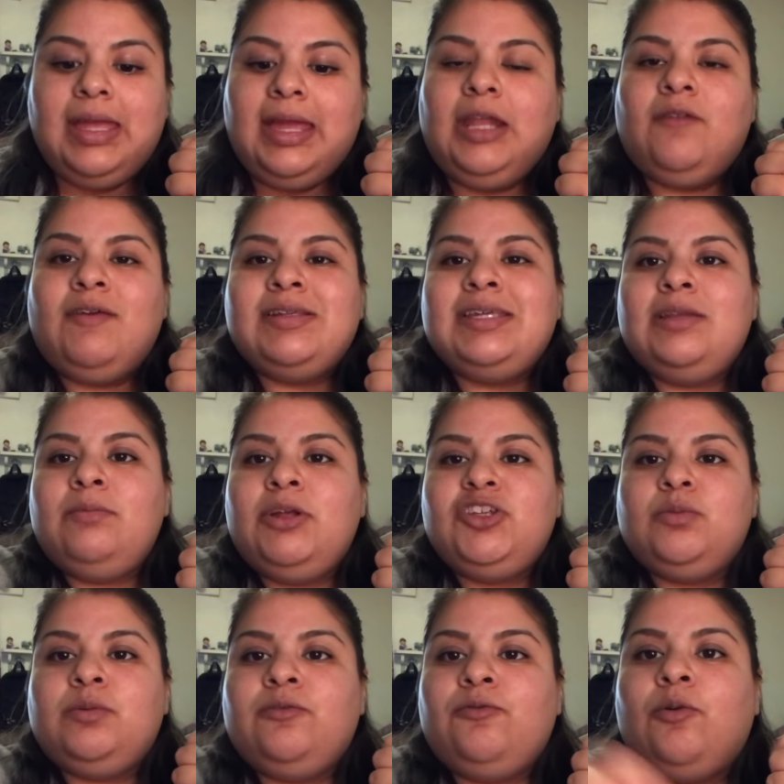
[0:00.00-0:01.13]
And if I didn't
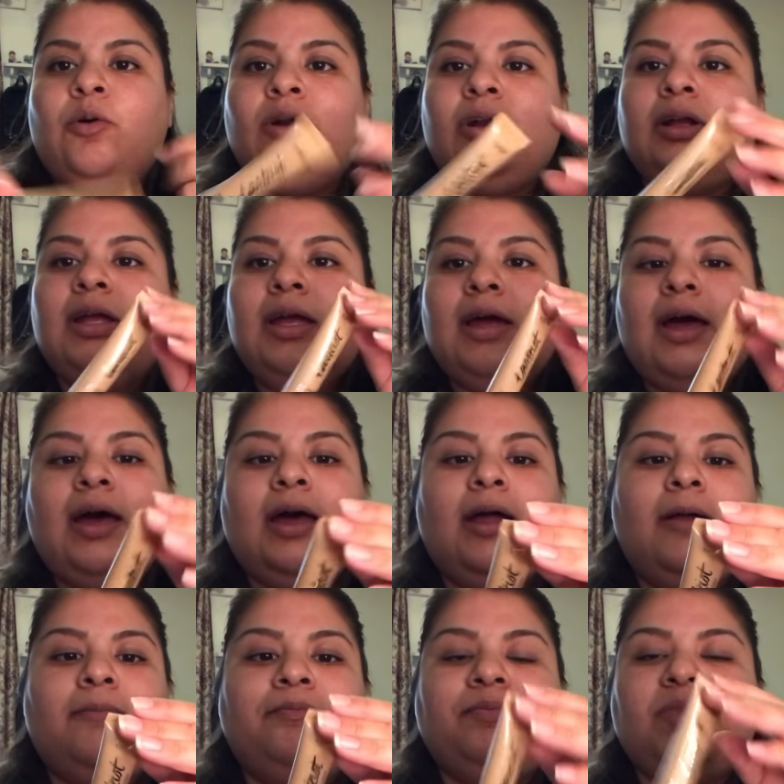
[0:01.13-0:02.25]
mention before,
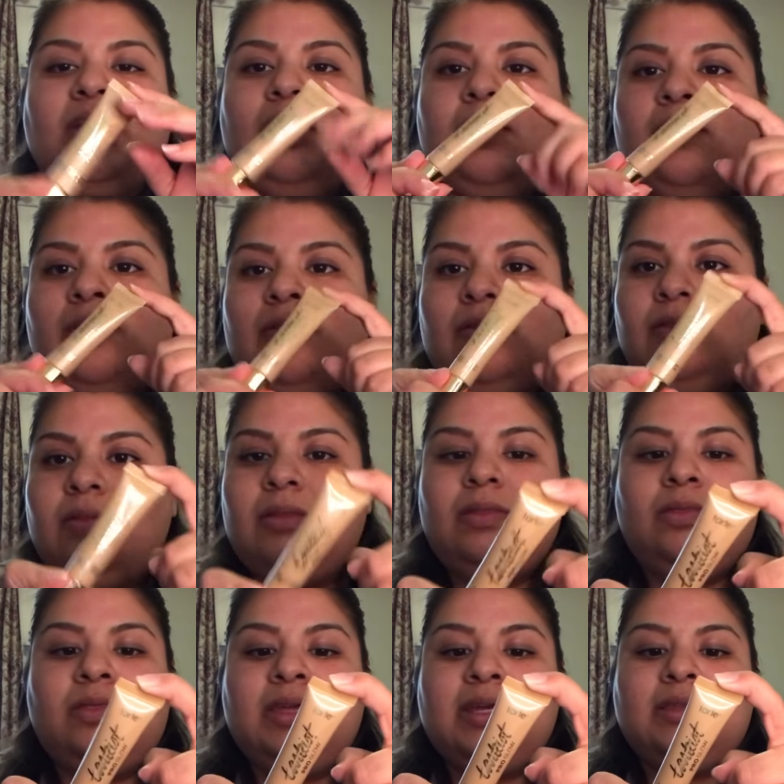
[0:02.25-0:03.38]

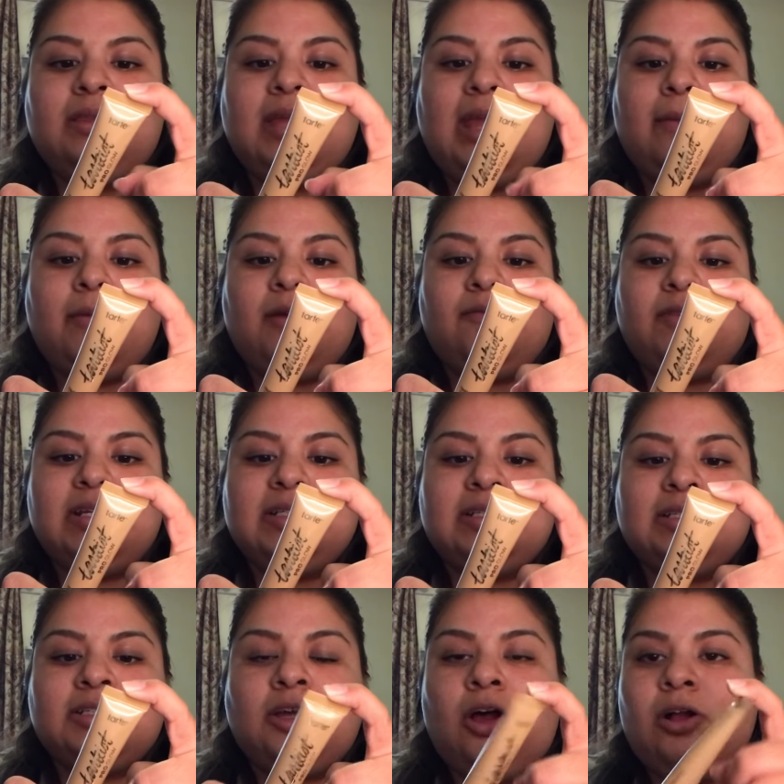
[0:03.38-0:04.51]
the name of this
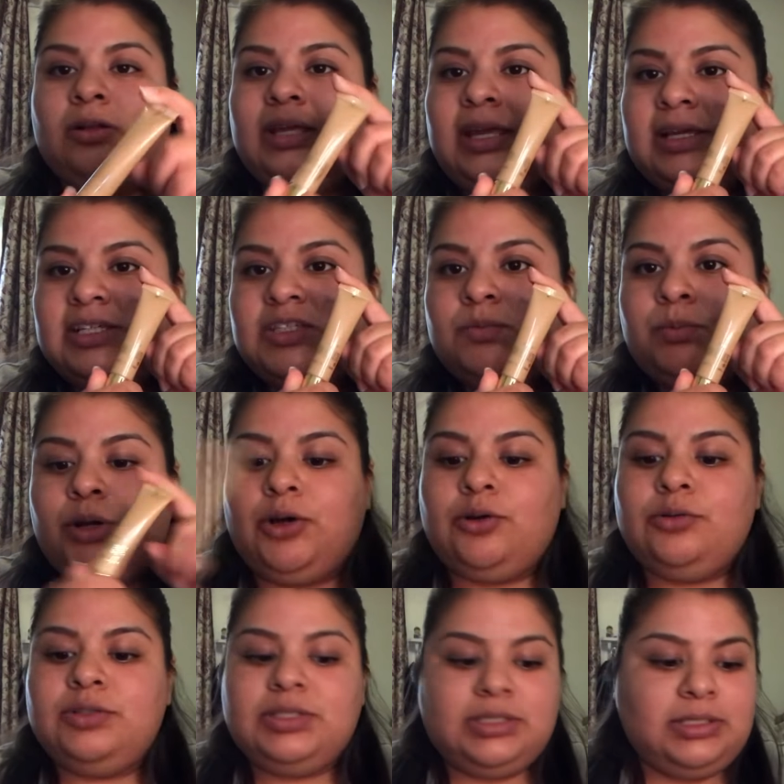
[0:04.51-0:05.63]
is called
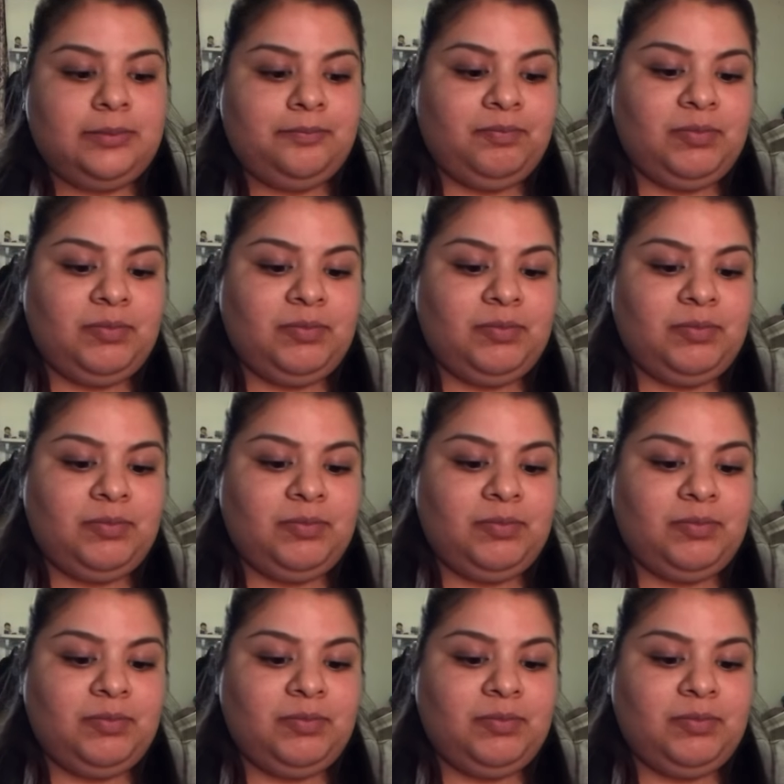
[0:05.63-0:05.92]
Exposed.